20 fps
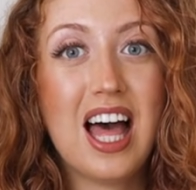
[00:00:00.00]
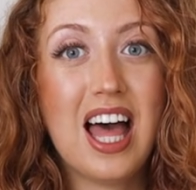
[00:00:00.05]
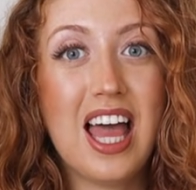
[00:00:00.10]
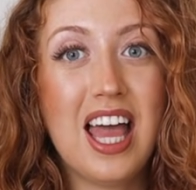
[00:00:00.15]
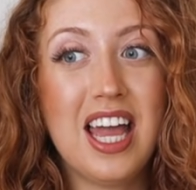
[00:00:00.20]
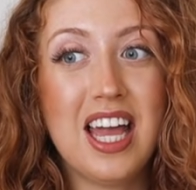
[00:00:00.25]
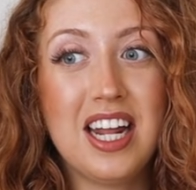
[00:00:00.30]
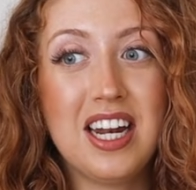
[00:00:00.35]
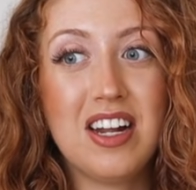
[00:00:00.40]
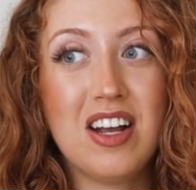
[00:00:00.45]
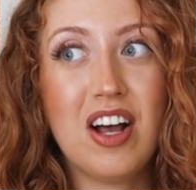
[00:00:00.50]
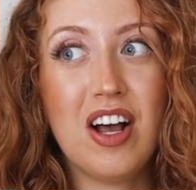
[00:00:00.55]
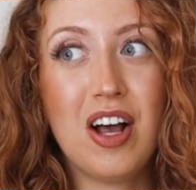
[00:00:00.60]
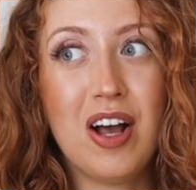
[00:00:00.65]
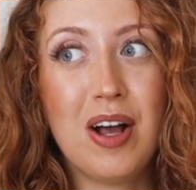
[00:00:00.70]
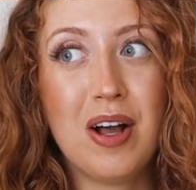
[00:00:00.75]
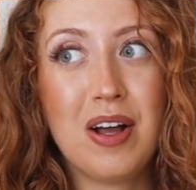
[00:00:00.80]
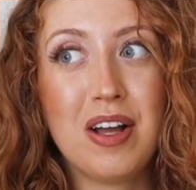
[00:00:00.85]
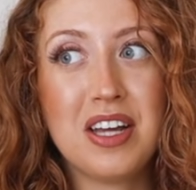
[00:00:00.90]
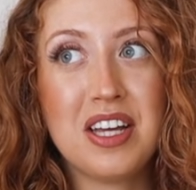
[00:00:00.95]
And
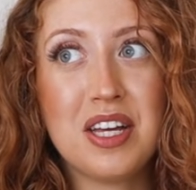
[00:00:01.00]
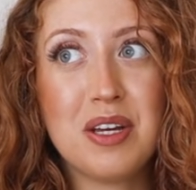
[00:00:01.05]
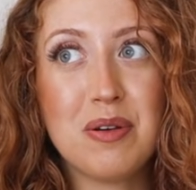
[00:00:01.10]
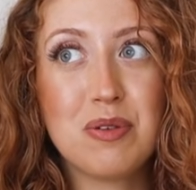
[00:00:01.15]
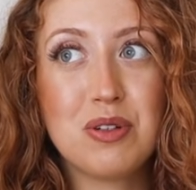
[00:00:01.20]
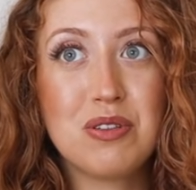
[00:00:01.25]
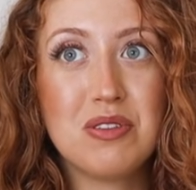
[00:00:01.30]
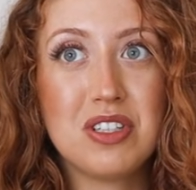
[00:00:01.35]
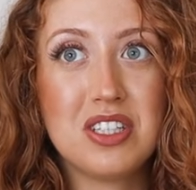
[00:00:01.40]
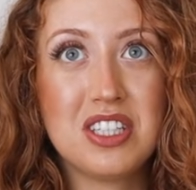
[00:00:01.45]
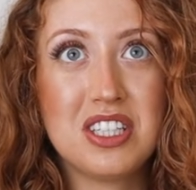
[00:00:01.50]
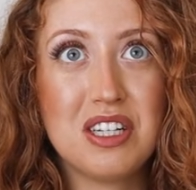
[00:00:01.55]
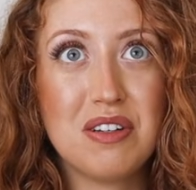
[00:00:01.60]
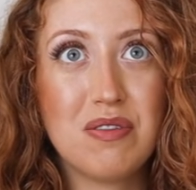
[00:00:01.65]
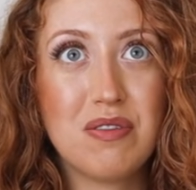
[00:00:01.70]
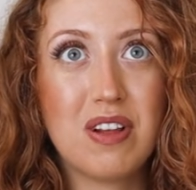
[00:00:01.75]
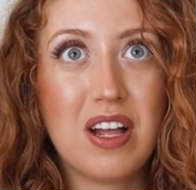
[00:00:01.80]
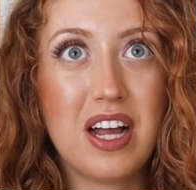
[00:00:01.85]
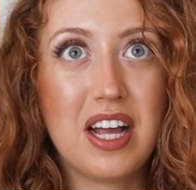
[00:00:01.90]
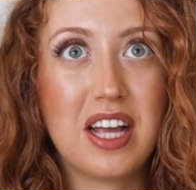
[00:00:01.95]
he would
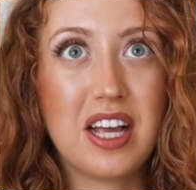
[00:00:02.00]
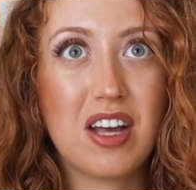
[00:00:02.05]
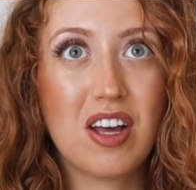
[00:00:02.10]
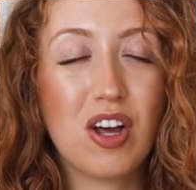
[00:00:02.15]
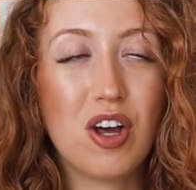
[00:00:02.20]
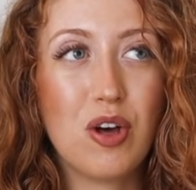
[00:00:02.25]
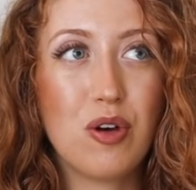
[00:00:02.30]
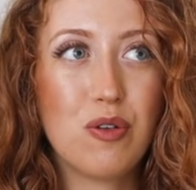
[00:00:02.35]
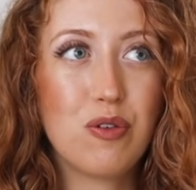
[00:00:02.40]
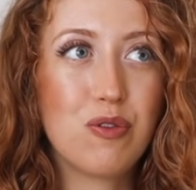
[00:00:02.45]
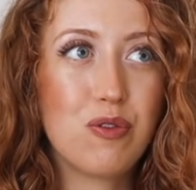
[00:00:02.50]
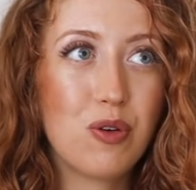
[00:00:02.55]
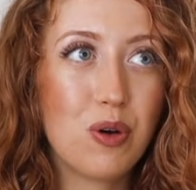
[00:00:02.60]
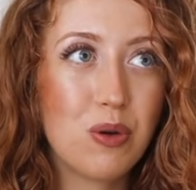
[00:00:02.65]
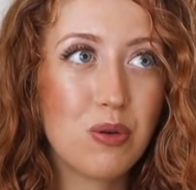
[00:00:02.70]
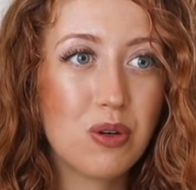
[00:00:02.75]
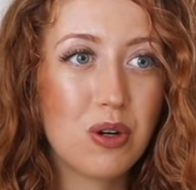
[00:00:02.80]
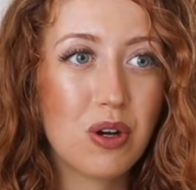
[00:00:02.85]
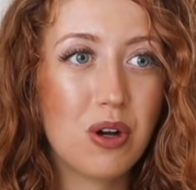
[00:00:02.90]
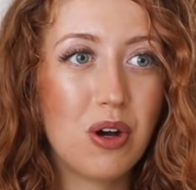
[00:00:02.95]
receive like a
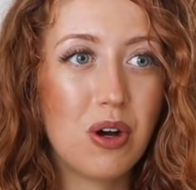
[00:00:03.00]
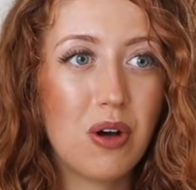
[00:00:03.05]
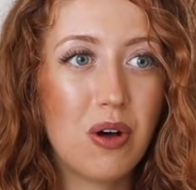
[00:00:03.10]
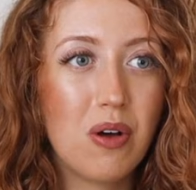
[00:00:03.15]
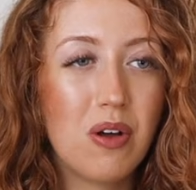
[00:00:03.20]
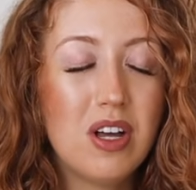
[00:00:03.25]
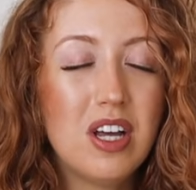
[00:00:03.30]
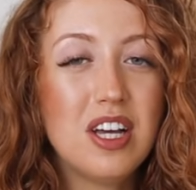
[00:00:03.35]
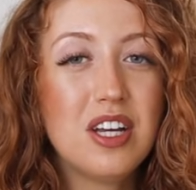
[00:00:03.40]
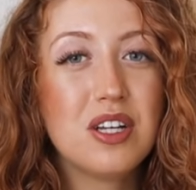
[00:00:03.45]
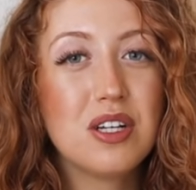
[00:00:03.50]
phone call.